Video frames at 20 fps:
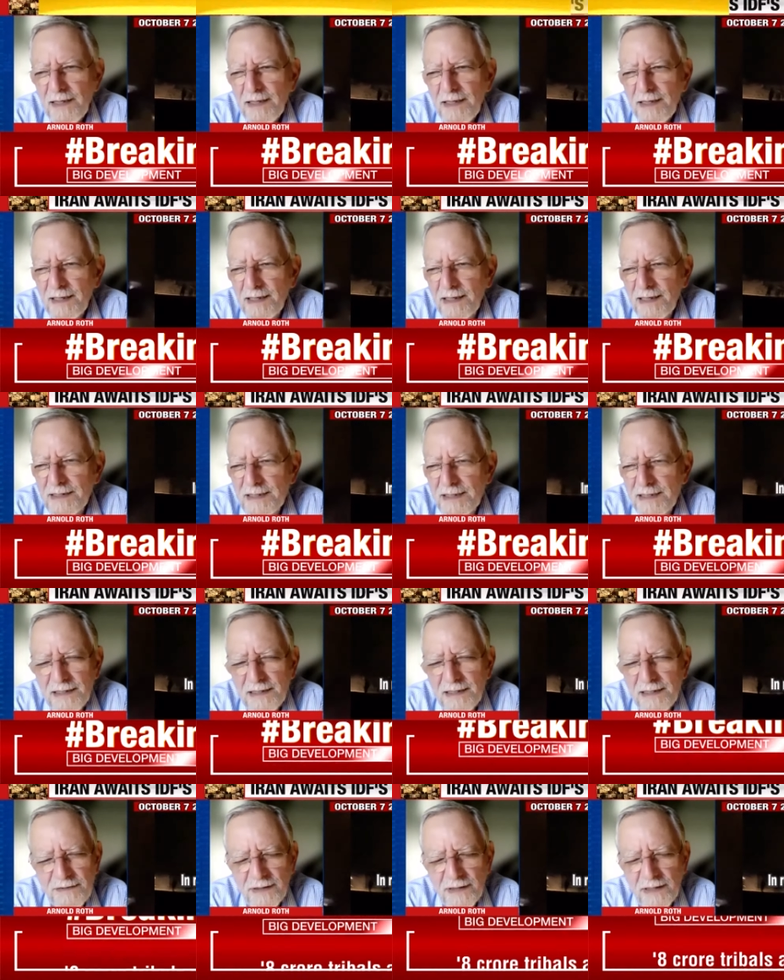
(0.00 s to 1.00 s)
And I see
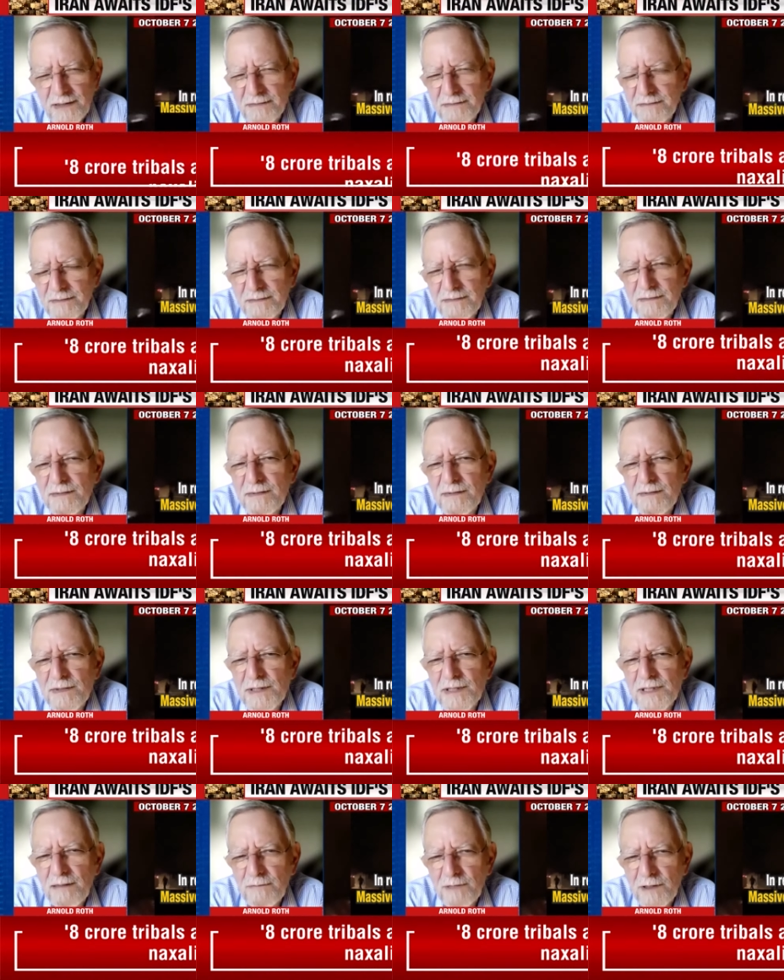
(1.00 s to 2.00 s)
Israel
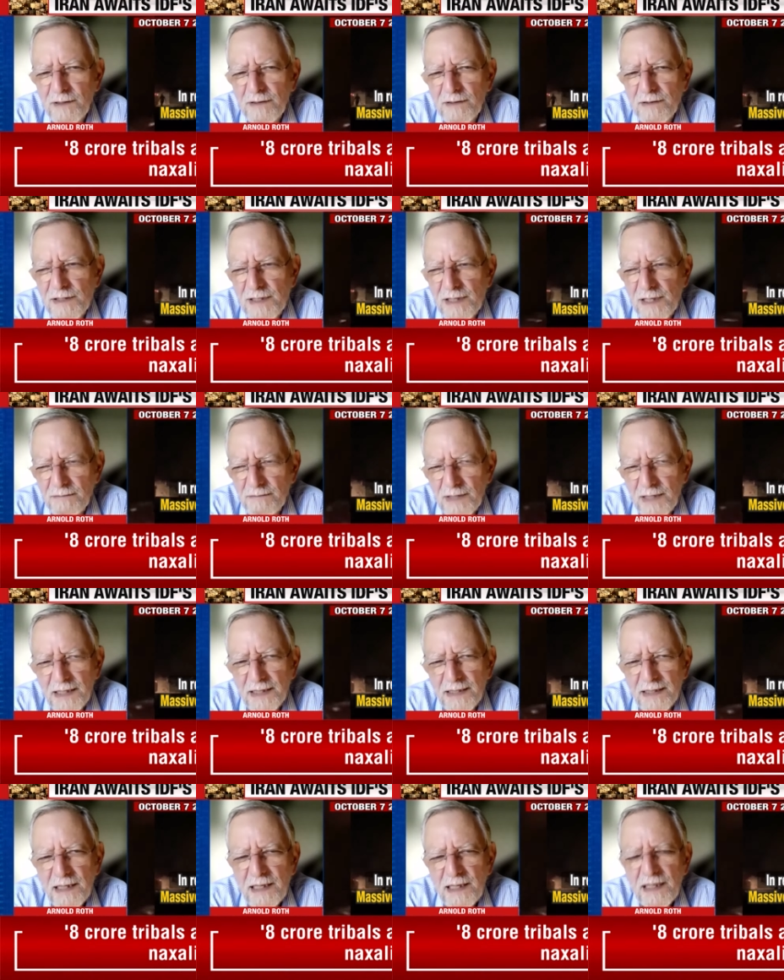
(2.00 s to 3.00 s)
somewhat in the same
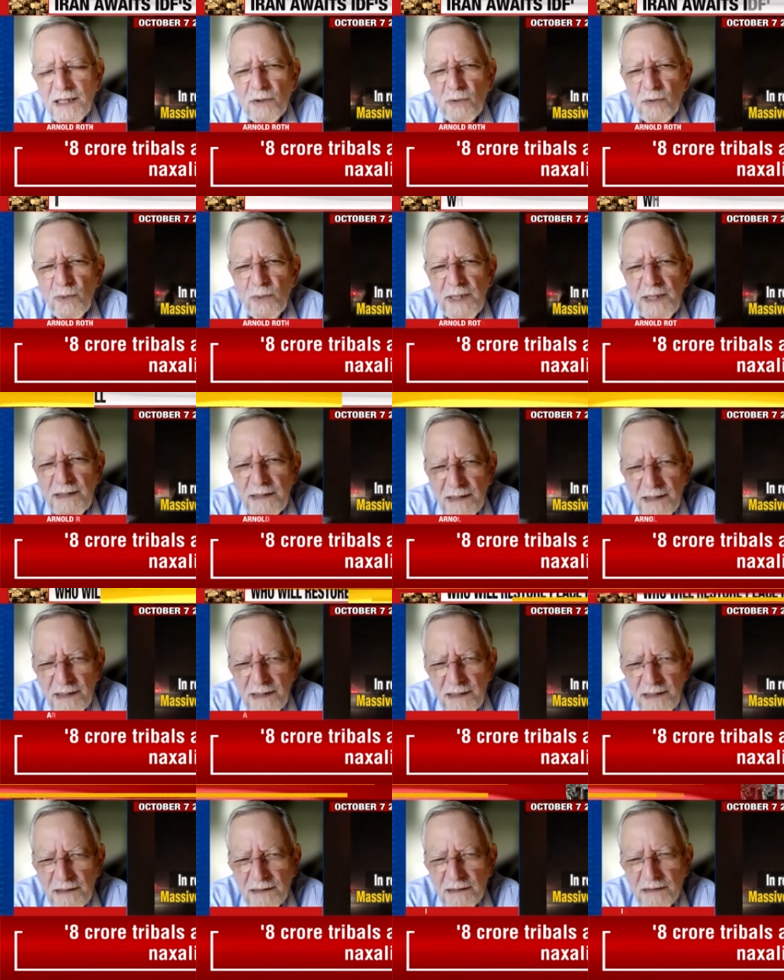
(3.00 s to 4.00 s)
light. We
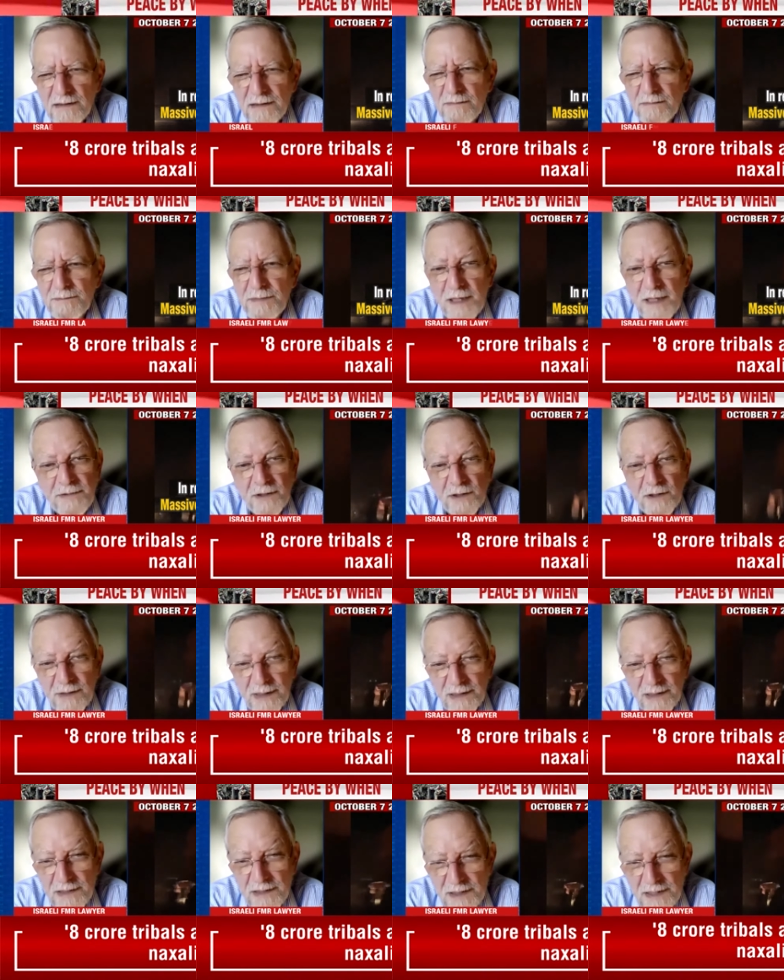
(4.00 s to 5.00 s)
need people to
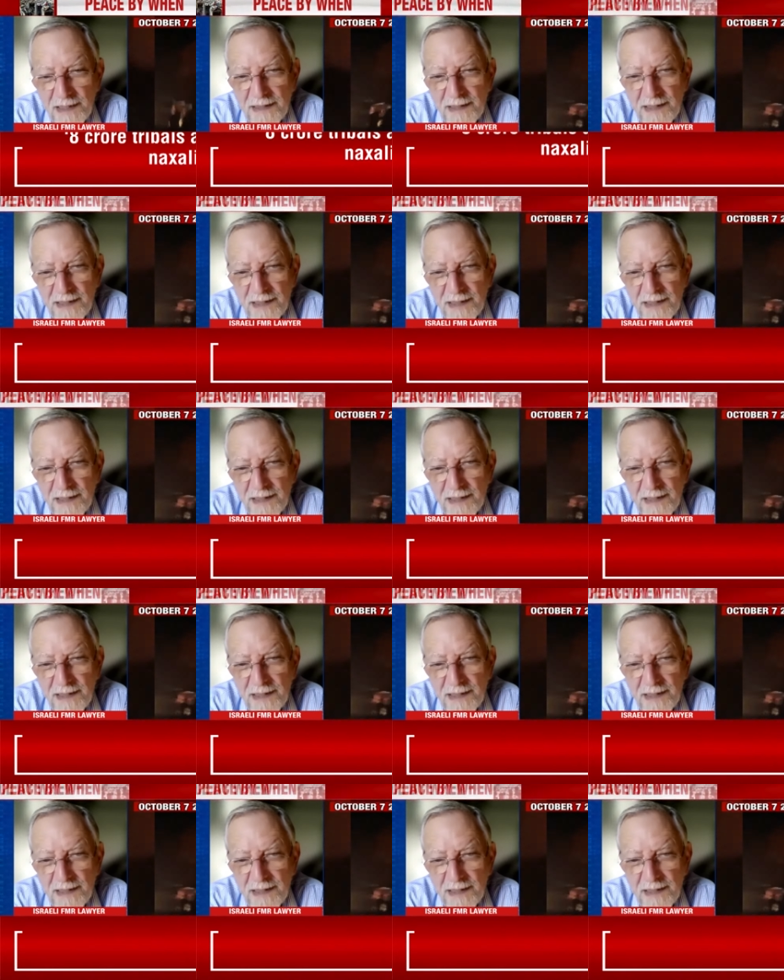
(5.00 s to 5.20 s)
understand